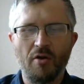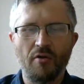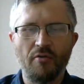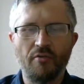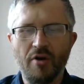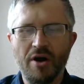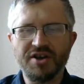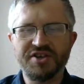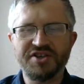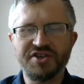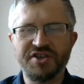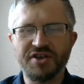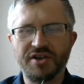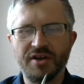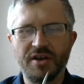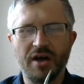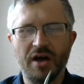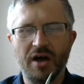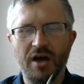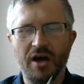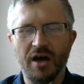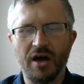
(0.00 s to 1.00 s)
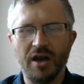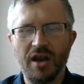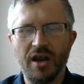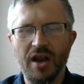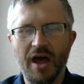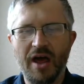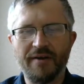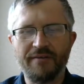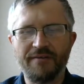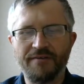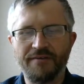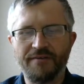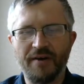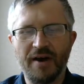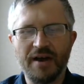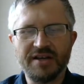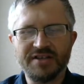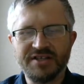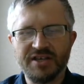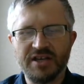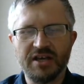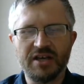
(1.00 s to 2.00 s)
Russian uh, knife
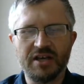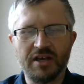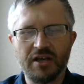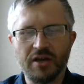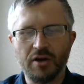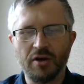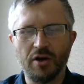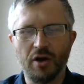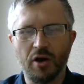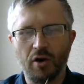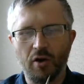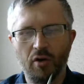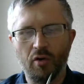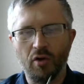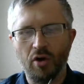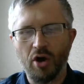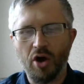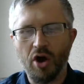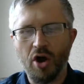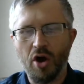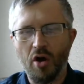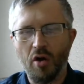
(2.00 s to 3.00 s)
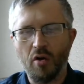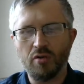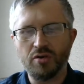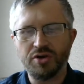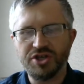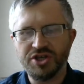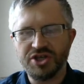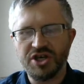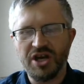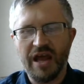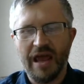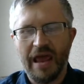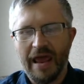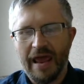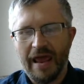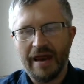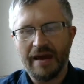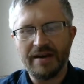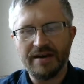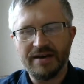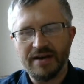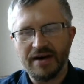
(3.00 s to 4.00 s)
fighting, you know, coach
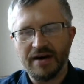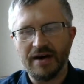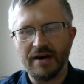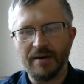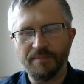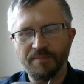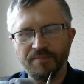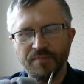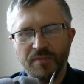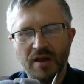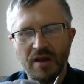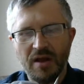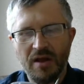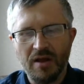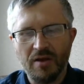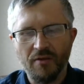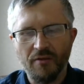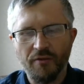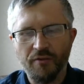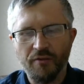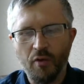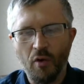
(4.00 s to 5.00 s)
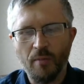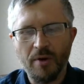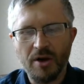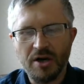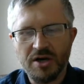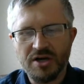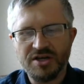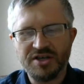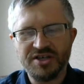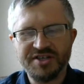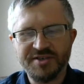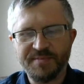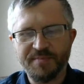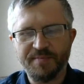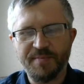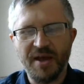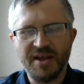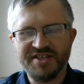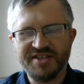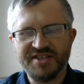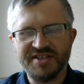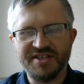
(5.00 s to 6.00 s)
and um, former
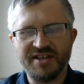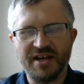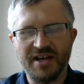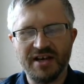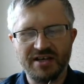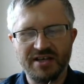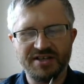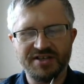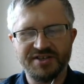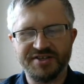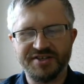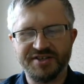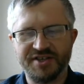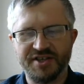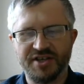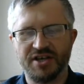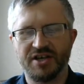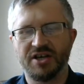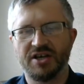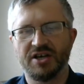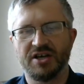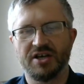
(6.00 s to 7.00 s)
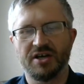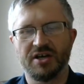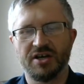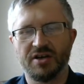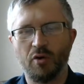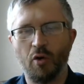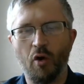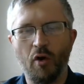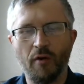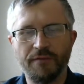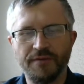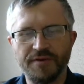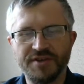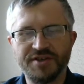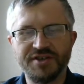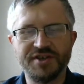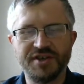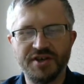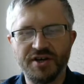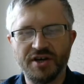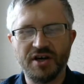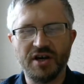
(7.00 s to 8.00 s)
Spetsnaz uh,
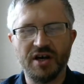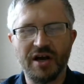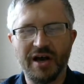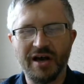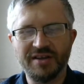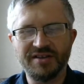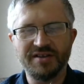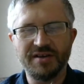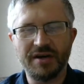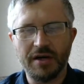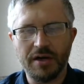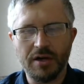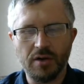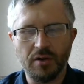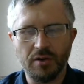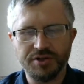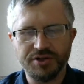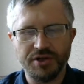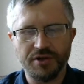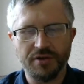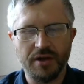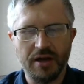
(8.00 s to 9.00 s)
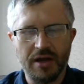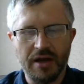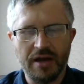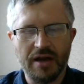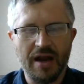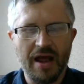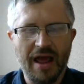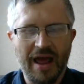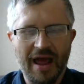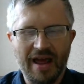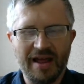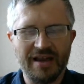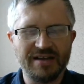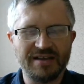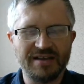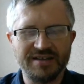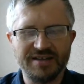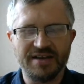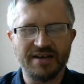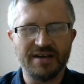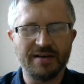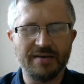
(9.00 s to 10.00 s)
officer Andrei Kochergin,
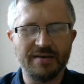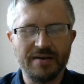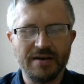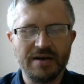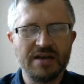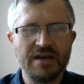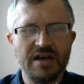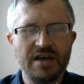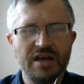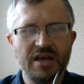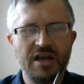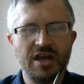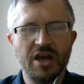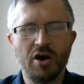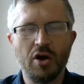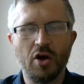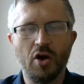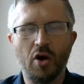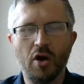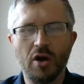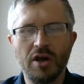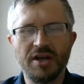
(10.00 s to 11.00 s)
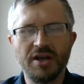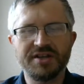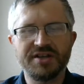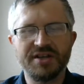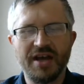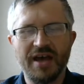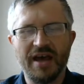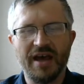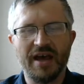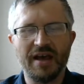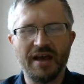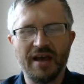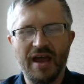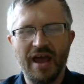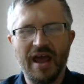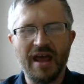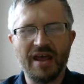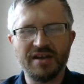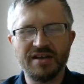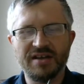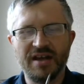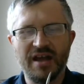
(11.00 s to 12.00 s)
and he called it uh,
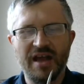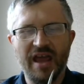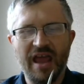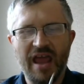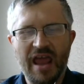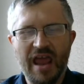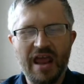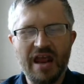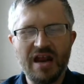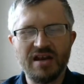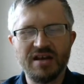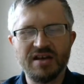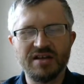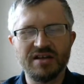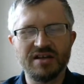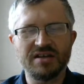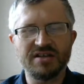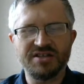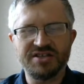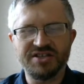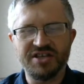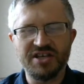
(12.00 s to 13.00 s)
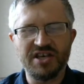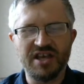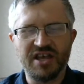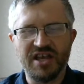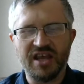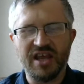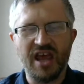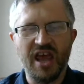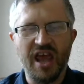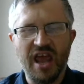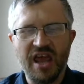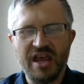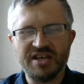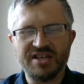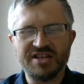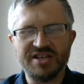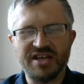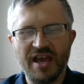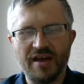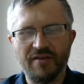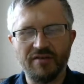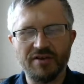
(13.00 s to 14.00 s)

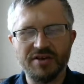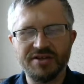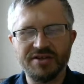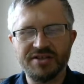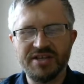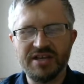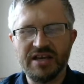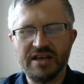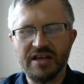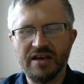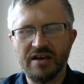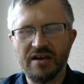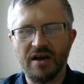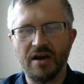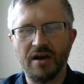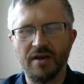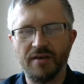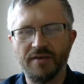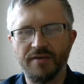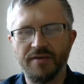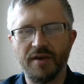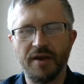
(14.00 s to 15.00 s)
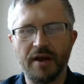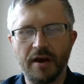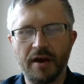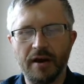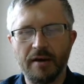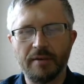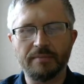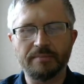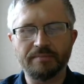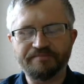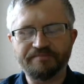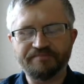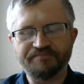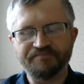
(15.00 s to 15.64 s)
NDK-17 are the